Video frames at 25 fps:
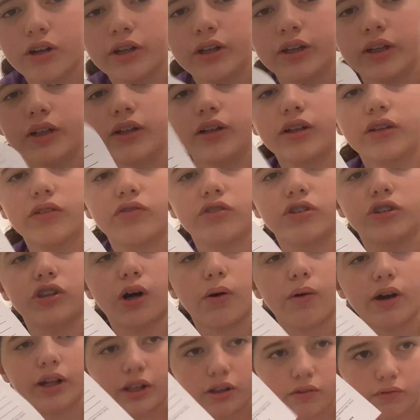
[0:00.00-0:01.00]

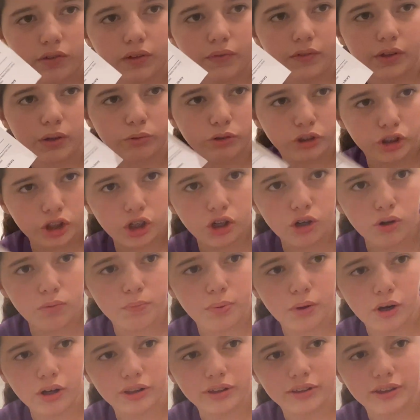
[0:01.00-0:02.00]
so I can review two
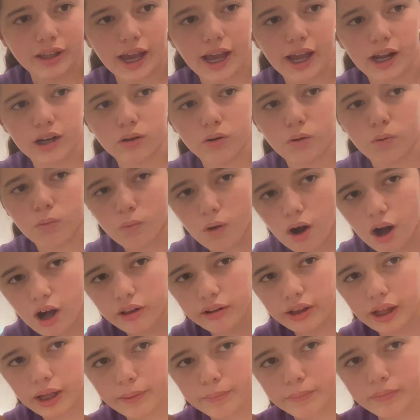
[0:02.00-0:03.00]
books, and
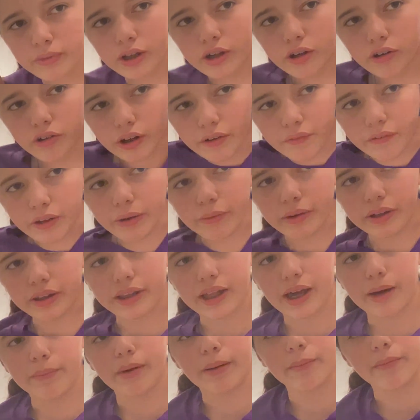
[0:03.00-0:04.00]
while I'm reviewing them,